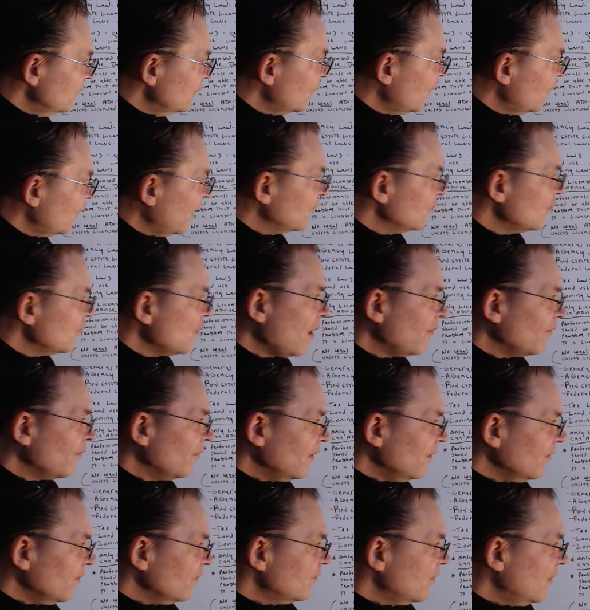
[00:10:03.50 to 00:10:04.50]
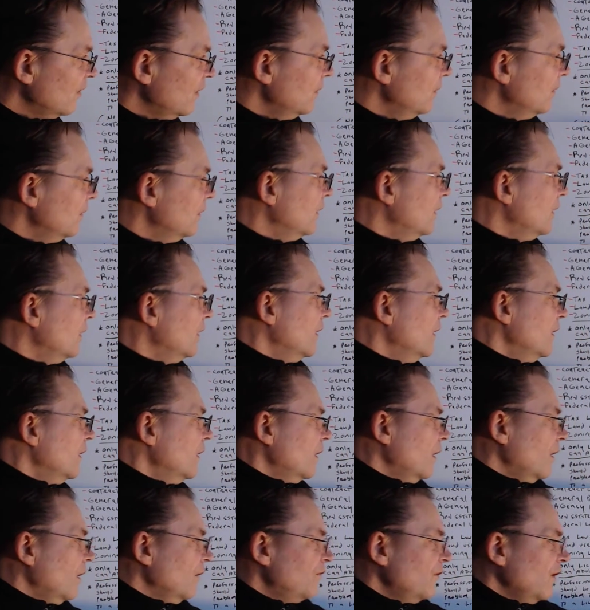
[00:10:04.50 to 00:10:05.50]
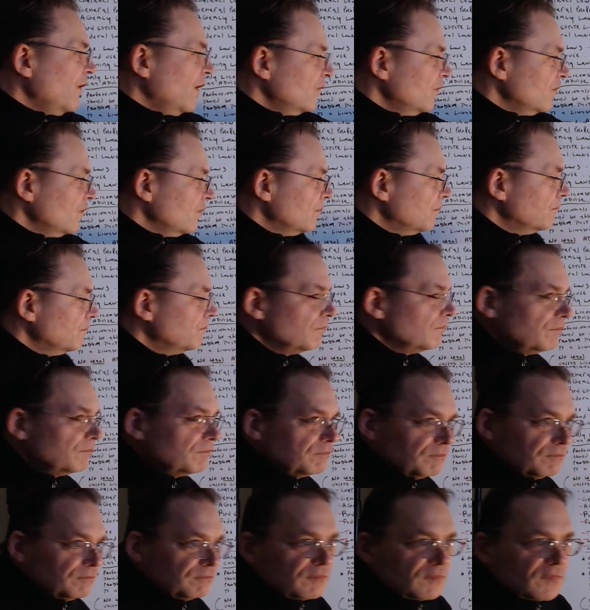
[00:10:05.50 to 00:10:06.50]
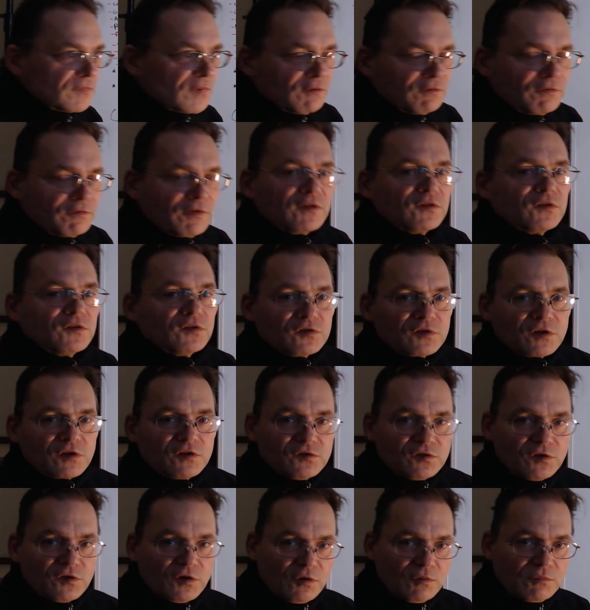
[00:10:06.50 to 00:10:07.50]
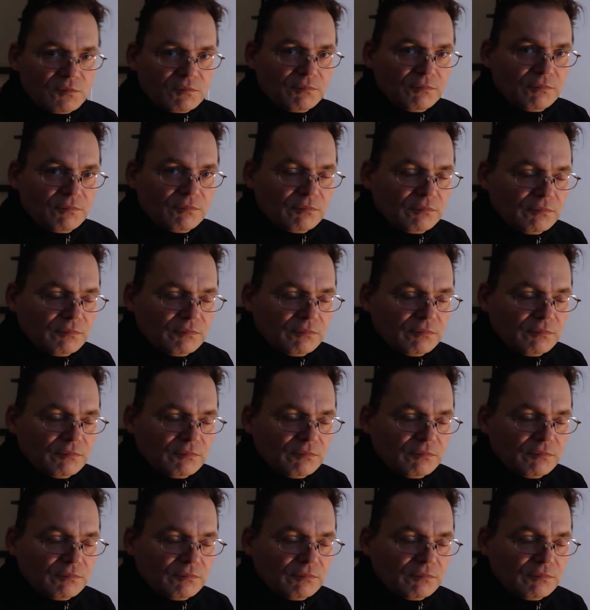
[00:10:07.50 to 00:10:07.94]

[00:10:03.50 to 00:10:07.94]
So that's not real estate. A fence is considered